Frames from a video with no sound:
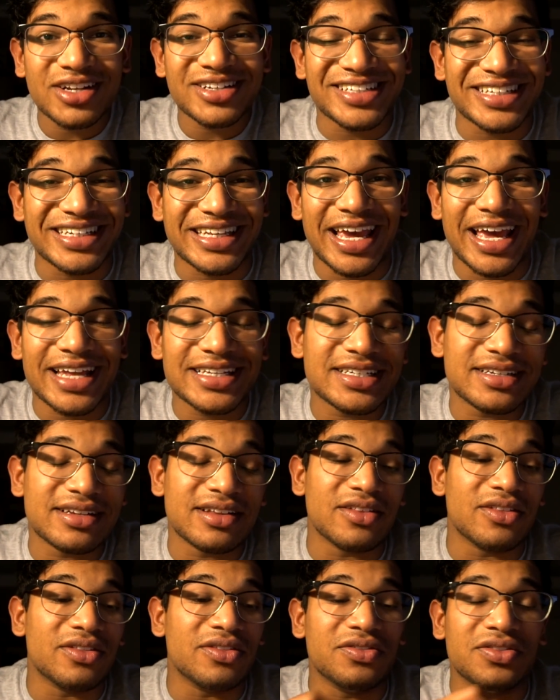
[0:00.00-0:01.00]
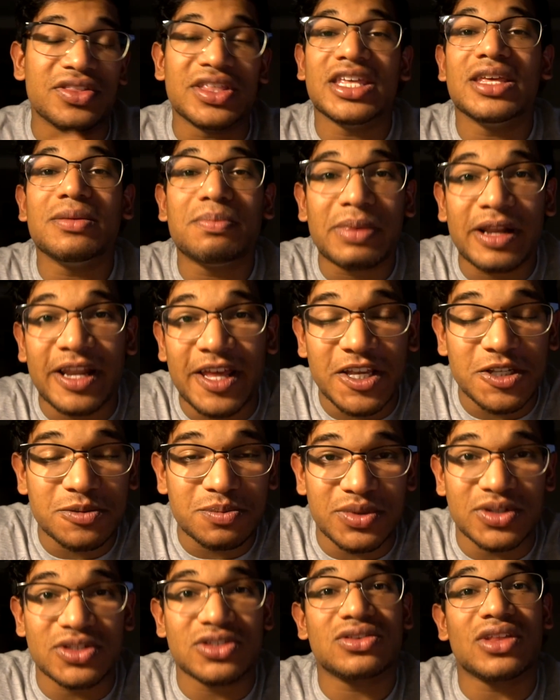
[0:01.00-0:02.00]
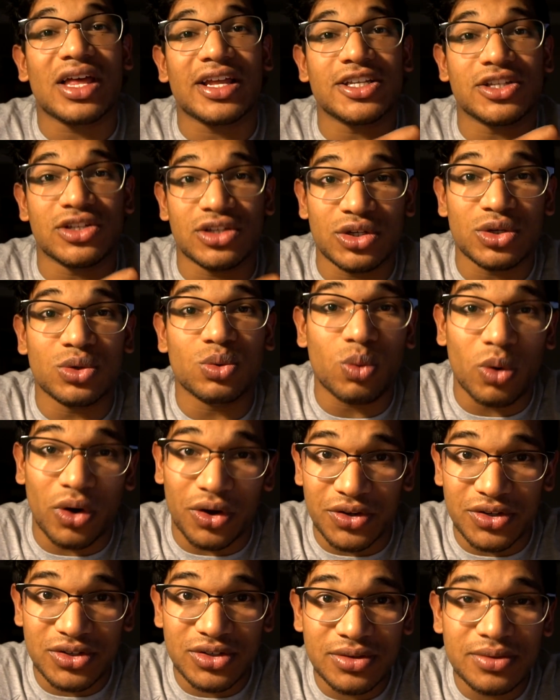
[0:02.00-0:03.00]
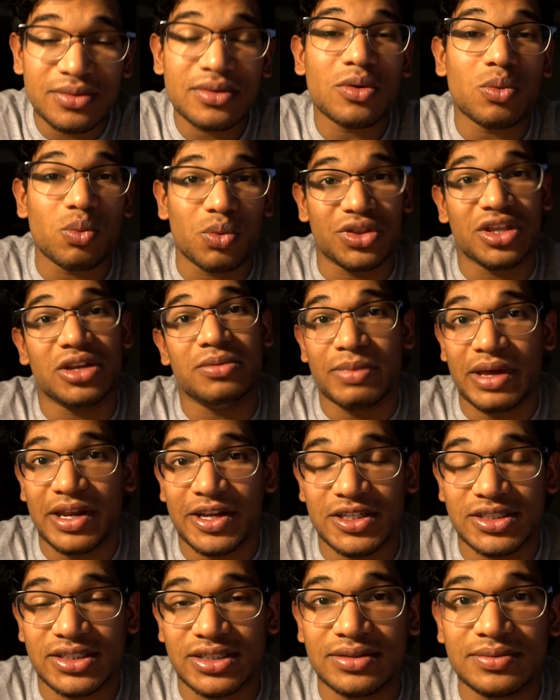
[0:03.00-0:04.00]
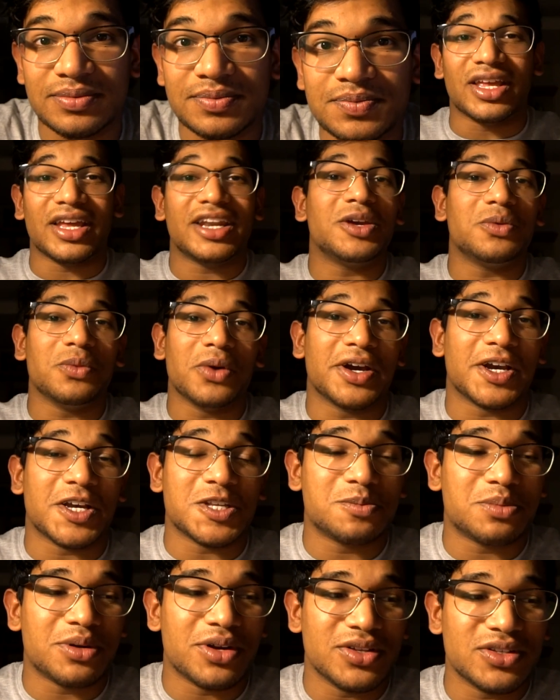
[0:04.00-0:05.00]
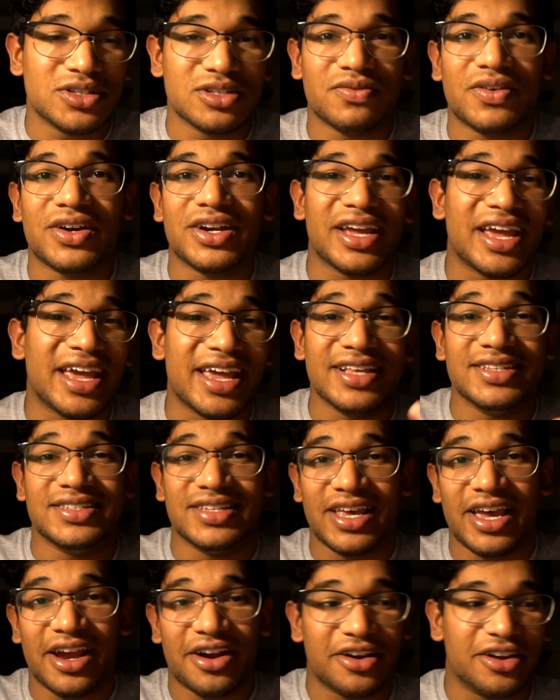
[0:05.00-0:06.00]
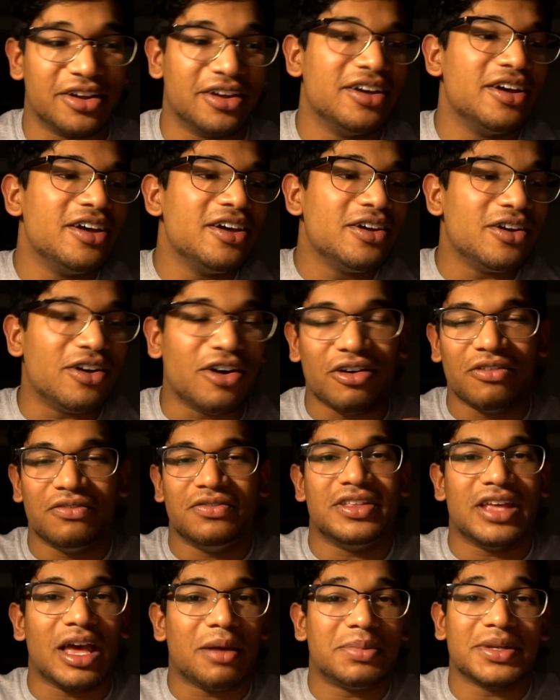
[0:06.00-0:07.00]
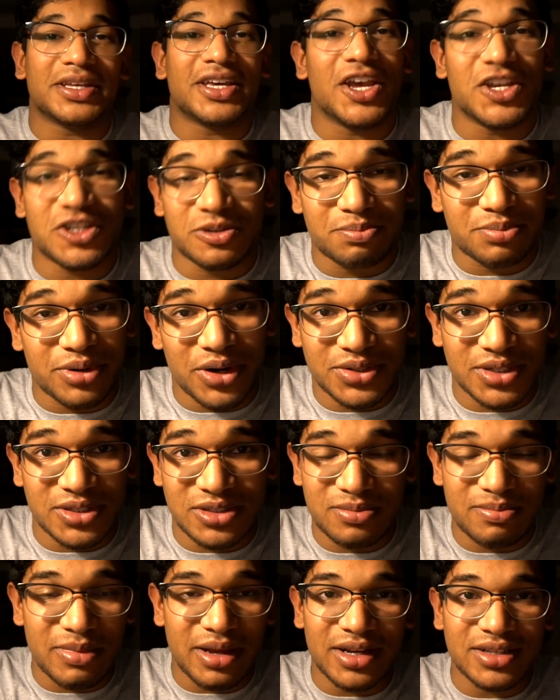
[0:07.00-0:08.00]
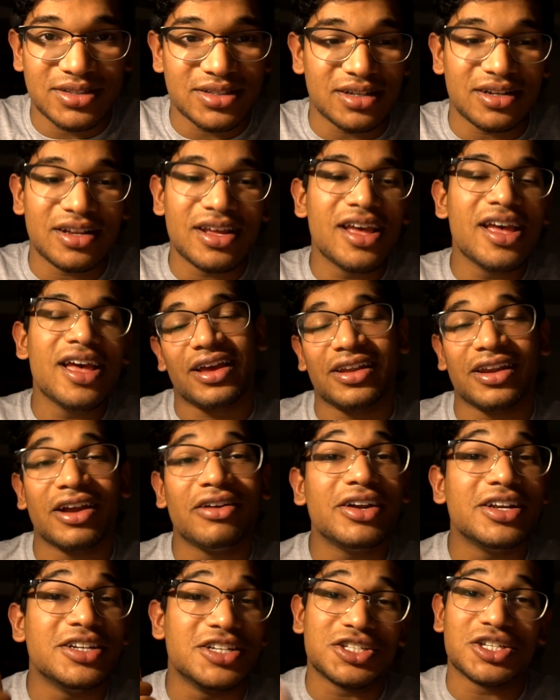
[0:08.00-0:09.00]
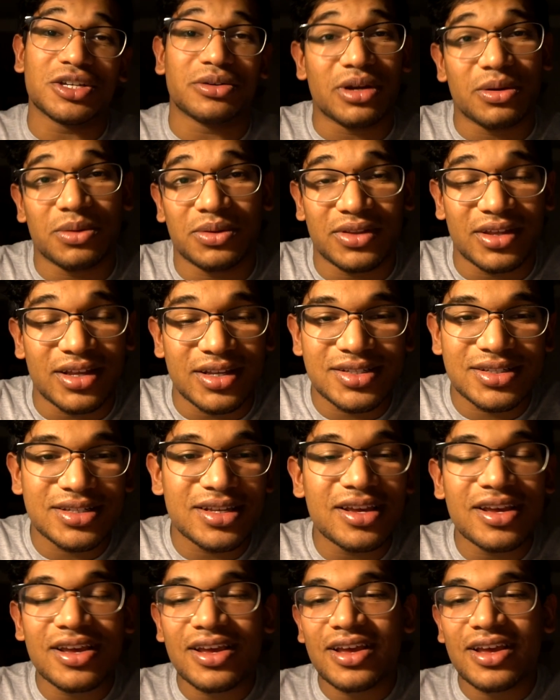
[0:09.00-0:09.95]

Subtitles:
to get the placements that you want within medicine. Getting work experience is a very hazy area of the application process to medicine, and I really disagree with this.